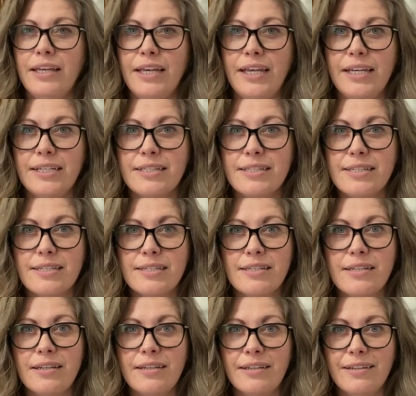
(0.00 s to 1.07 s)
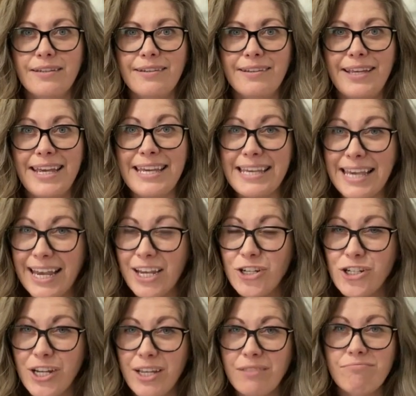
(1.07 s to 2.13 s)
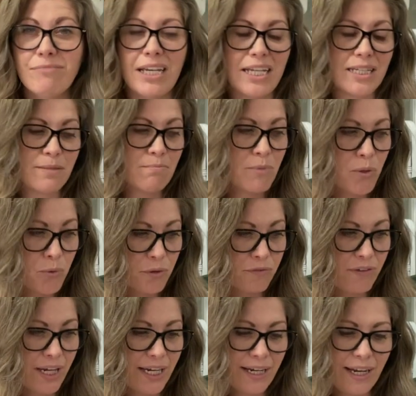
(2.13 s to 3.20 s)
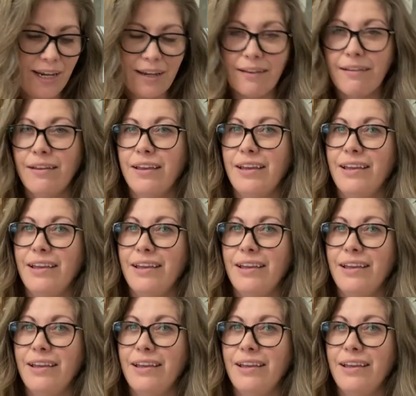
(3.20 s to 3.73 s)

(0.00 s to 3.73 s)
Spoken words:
It's engaging, it's motivating,